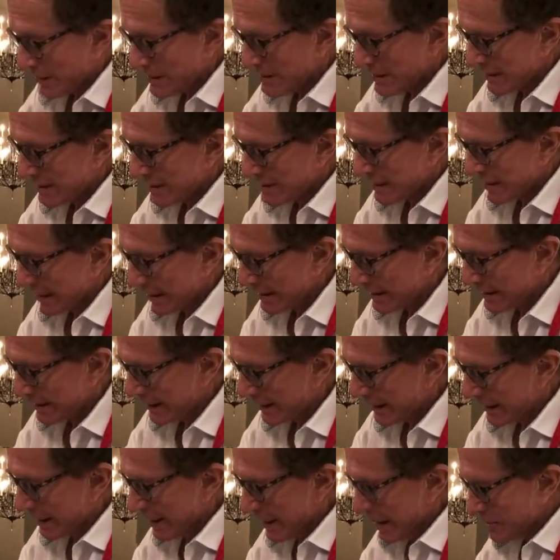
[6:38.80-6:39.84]
when it's inside
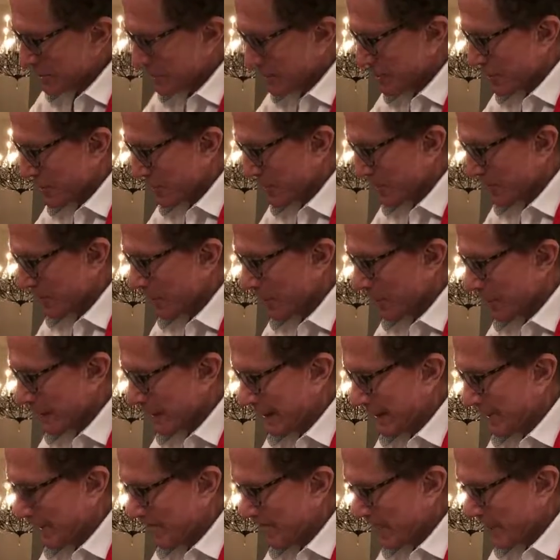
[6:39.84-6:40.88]
the
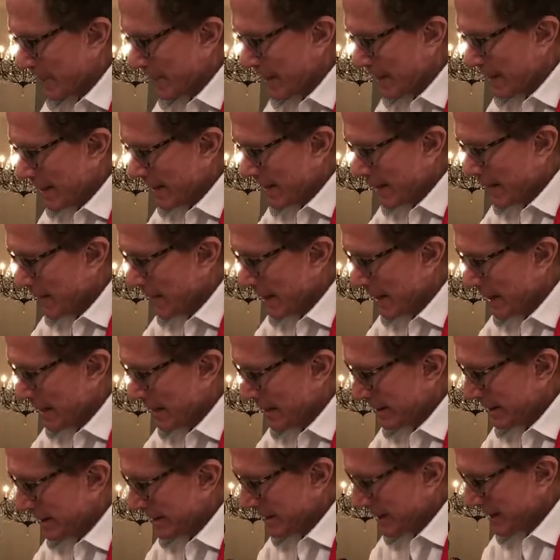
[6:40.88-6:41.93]
stromboli,
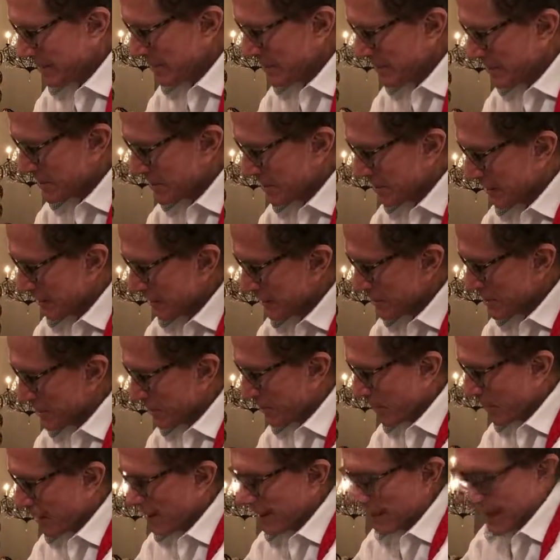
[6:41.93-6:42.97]
but I'm just going to
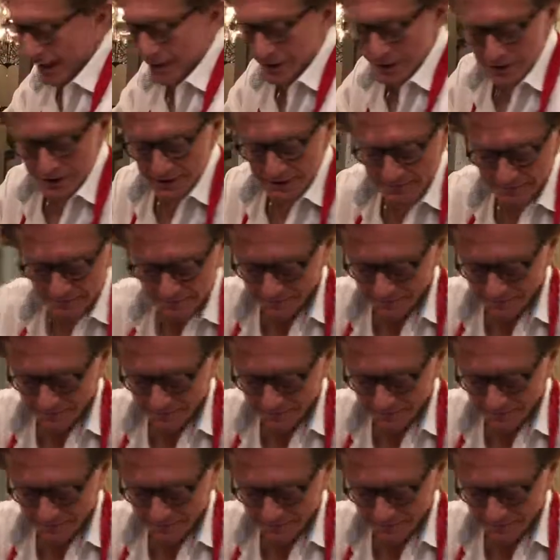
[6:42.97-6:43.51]
spread it out